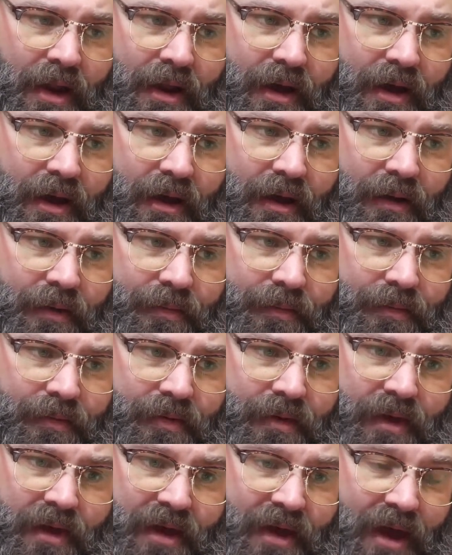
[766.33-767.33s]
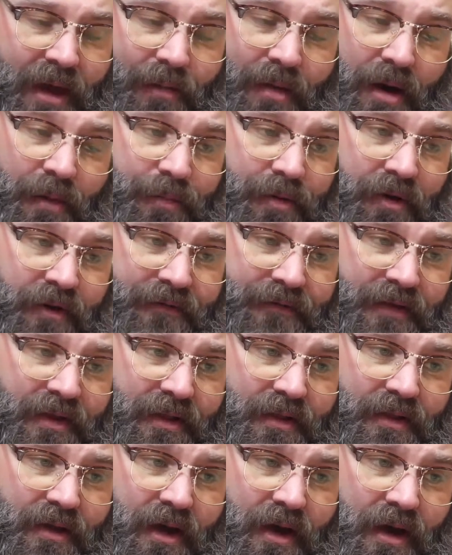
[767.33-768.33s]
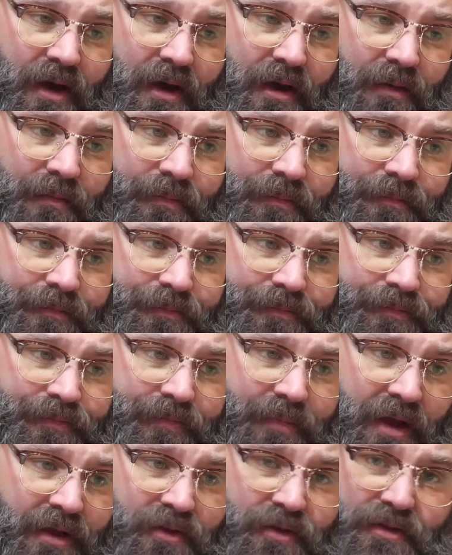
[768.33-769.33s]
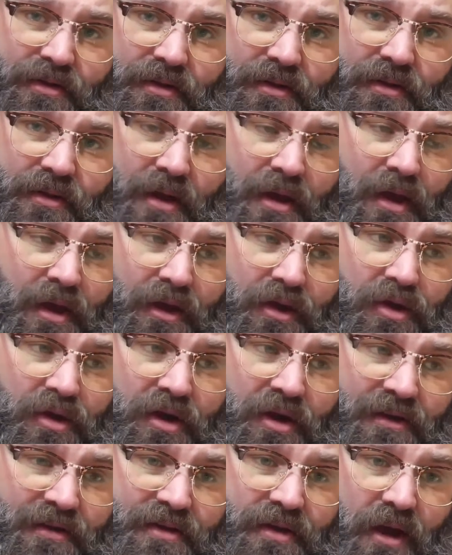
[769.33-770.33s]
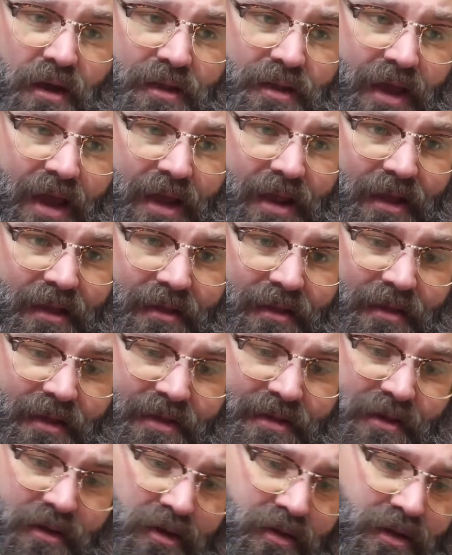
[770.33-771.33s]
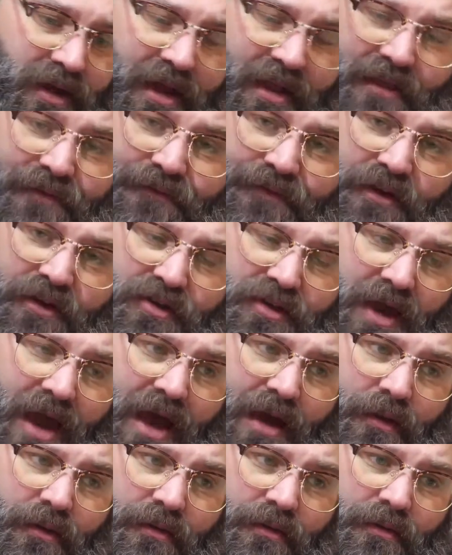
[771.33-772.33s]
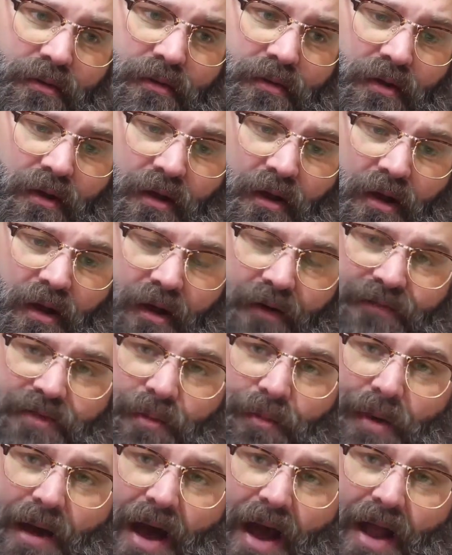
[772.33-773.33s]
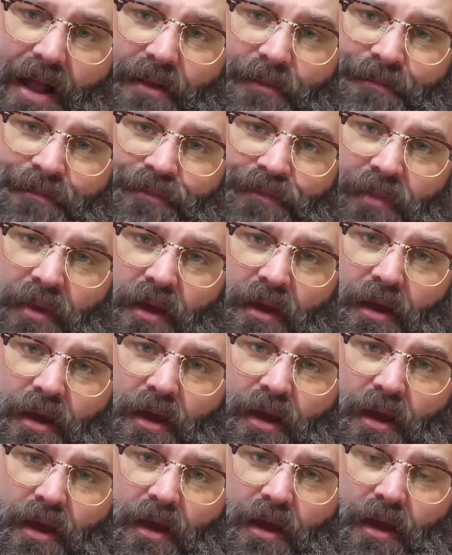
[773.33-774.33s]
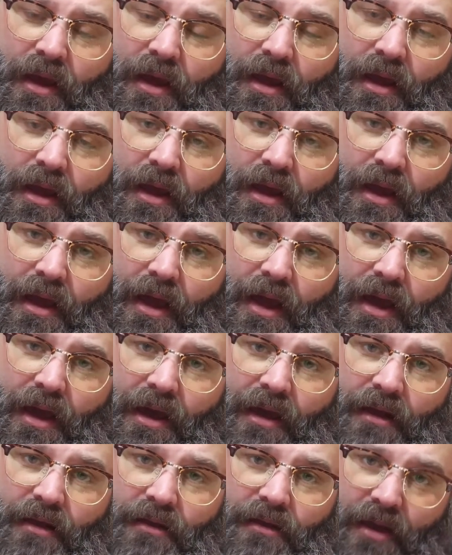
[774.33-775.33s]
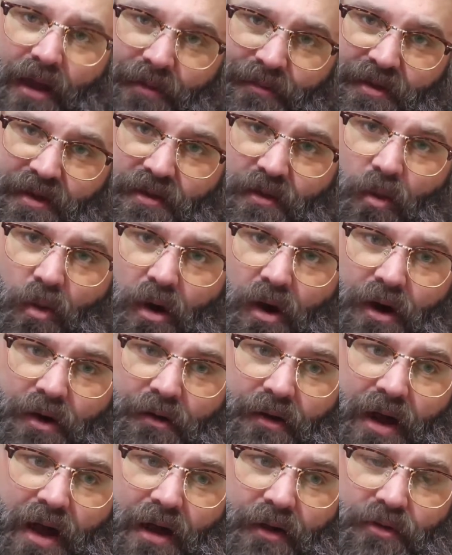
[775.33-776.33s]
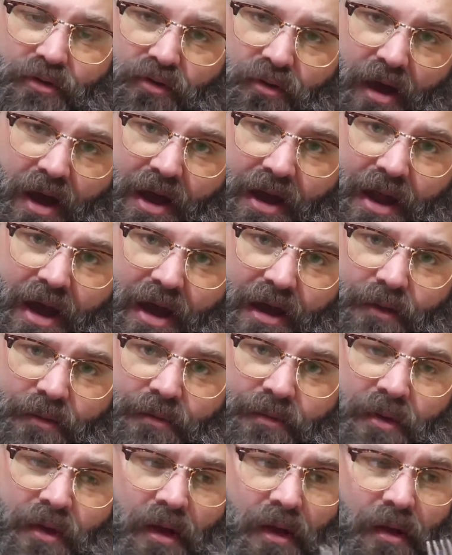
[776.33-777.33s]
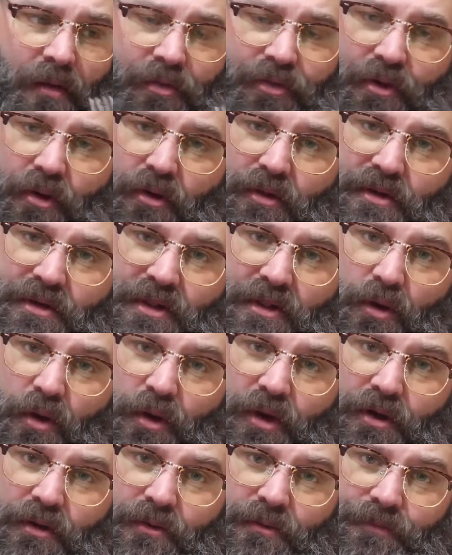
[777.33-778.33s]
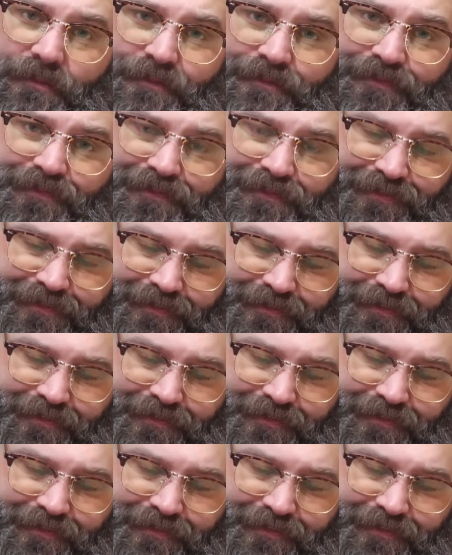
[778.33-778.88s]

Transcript: and uh, it came out perfect. Uh, I just, you could have sauteed it. You take the fish out of the pot and empty the water out, dry it out, throw a little oil,